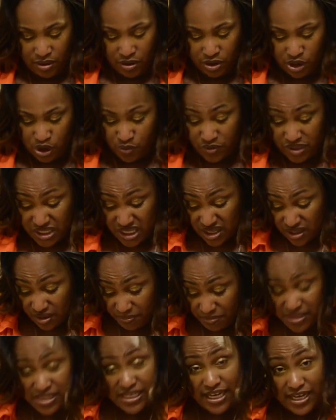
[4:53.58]
you would need a
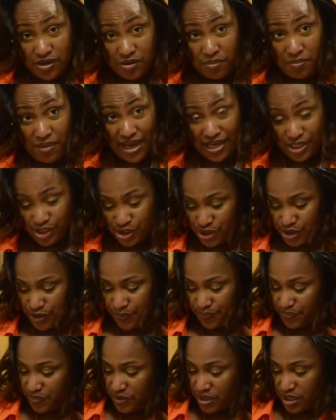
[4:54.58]
potato masher,
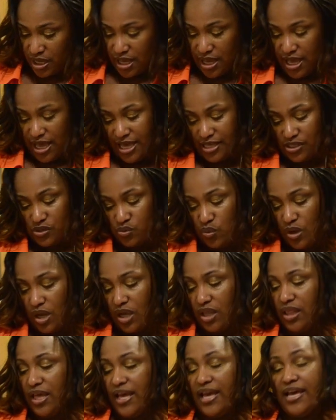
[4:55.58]
as
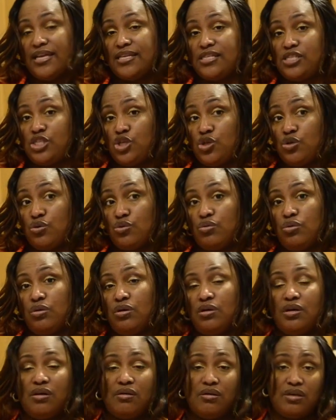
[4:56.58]
well as you
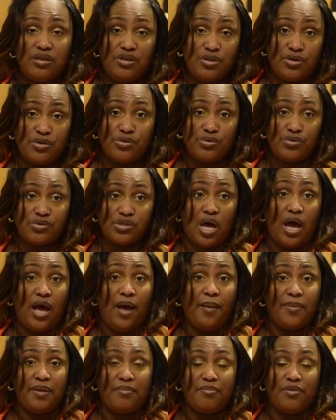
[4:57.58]
can use
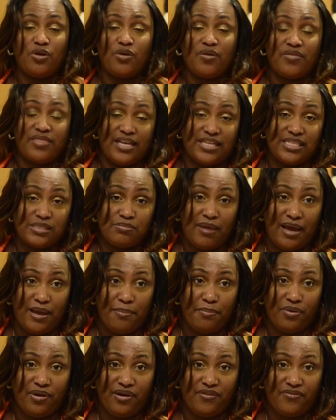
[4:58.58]
almond milk. That's my
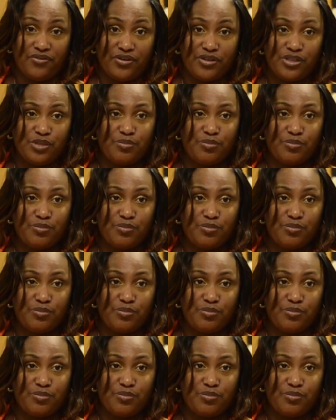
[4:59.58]
preference,